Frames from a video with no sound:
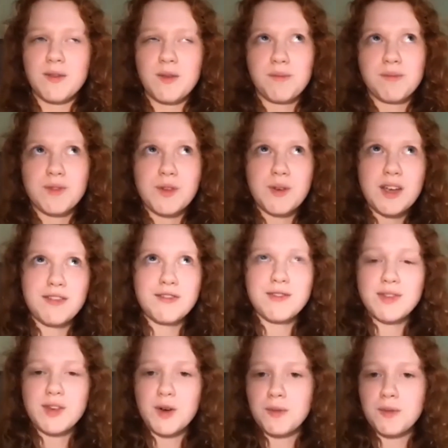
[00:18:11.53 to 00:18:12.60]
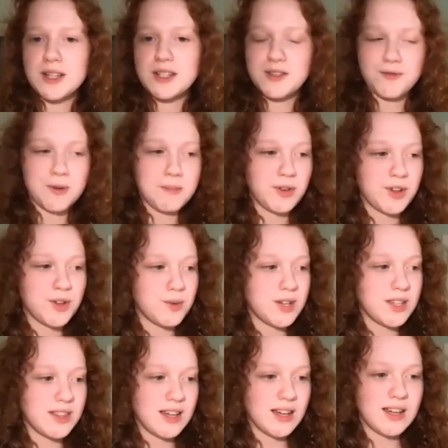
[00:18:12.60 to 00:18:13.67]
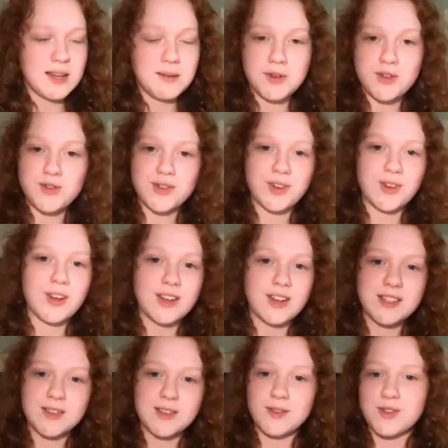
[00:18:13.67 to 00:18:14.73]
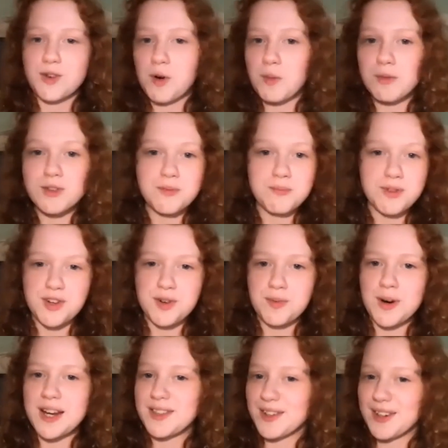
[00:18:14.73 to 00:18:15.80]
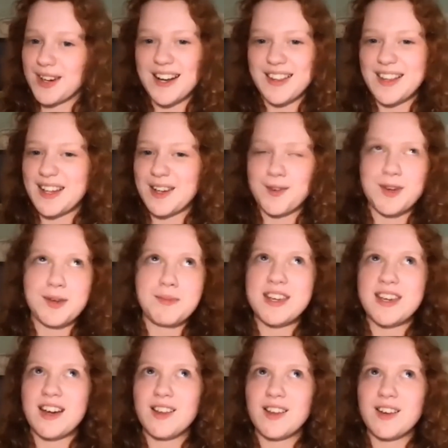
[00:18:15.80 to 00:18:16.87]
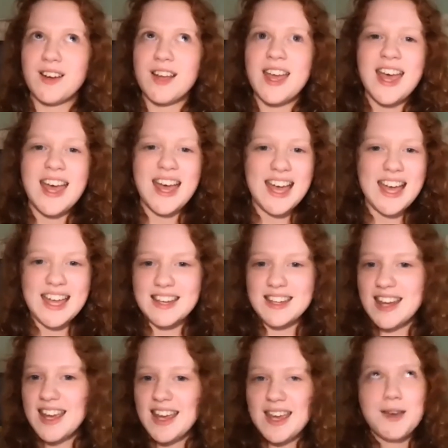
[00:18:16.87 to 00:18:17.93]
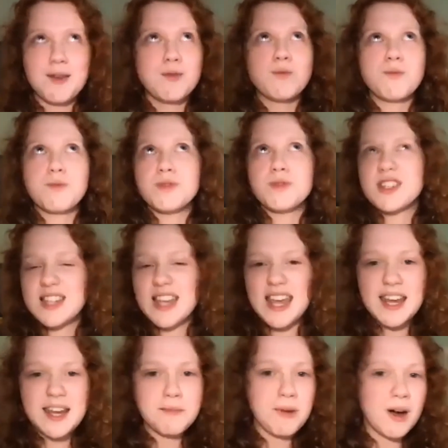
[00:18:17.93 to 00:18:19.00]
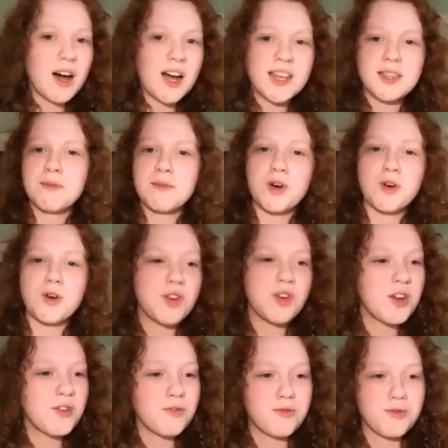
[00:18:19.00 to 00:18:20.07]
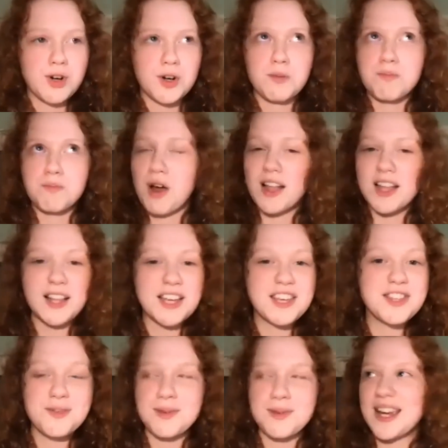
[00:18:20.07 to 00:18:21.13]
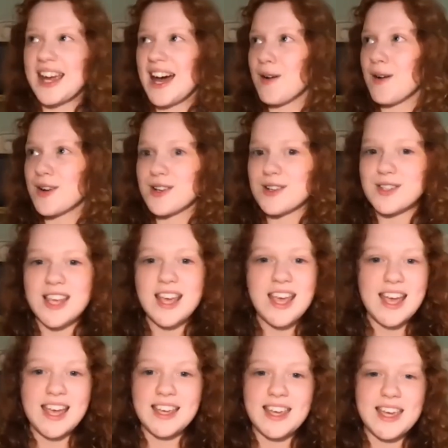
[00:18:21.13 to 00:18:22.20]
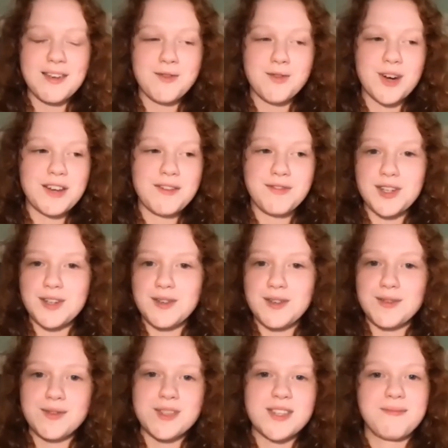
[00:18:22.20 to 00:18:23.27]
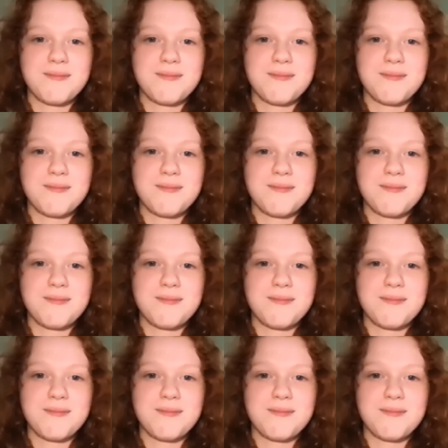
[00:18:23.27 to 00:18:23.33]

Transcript: if nobody's familiar with immature glaucous gulls, they're almost pure white. They're kind of like a creamy color, and it stayed behind the boat for probably like 3 hours and gave great views.